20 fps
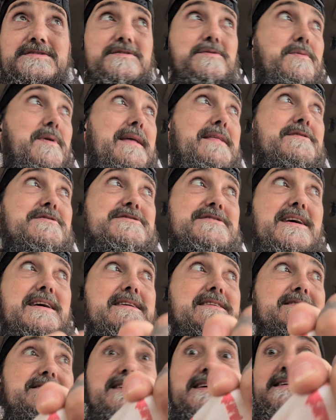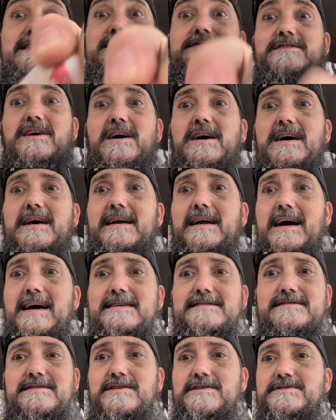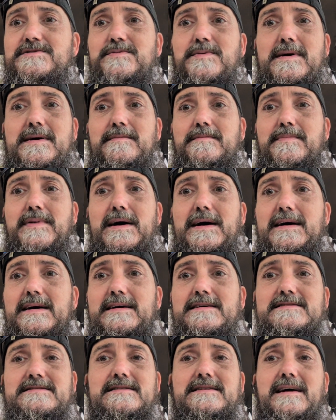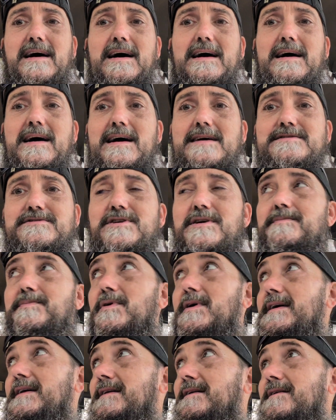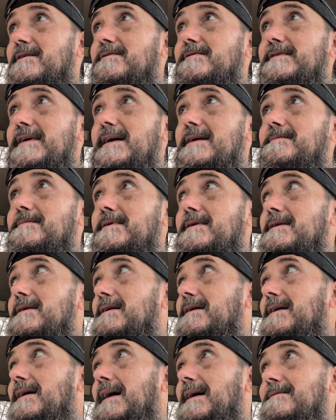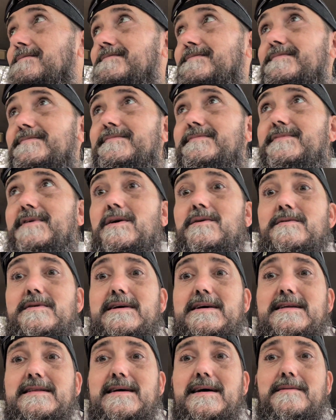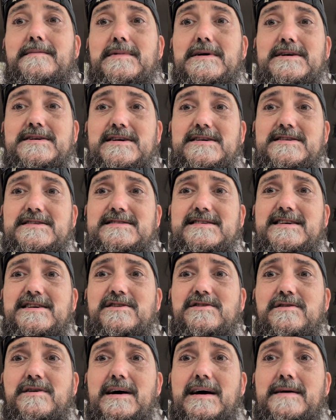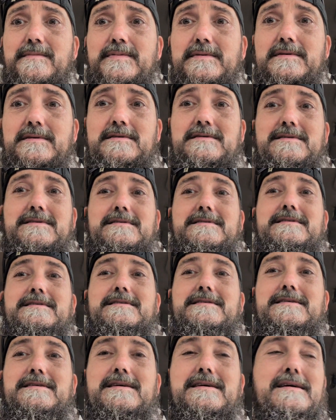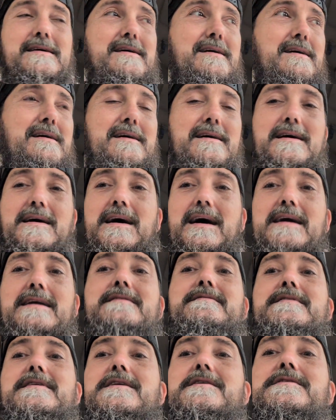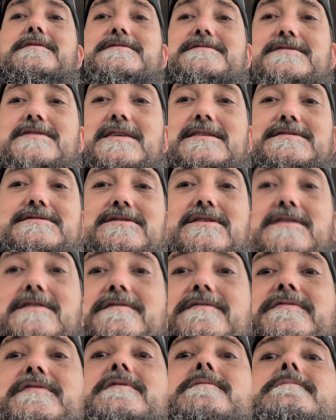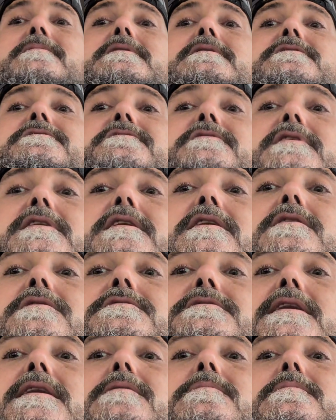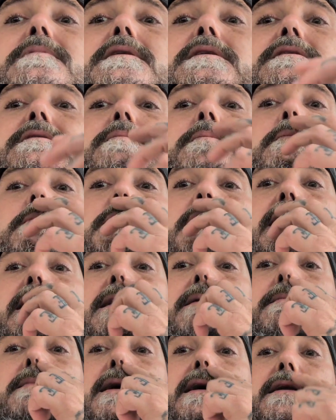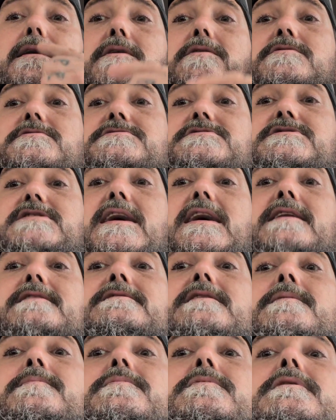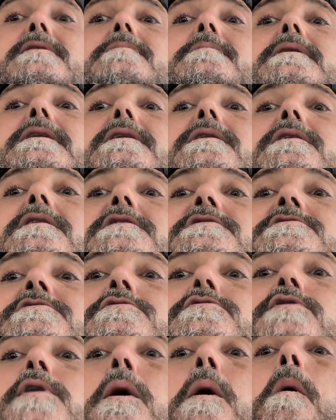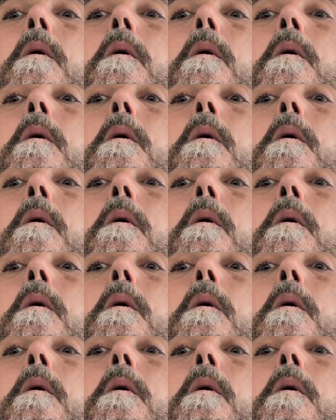weather's nice and it's hot, I start sweating buckets, and I drop weight in no time. I don't eat that much. I just eat crap. I never noticed till I started filming these videos how much breaking my nose jacked up one of my nostrils.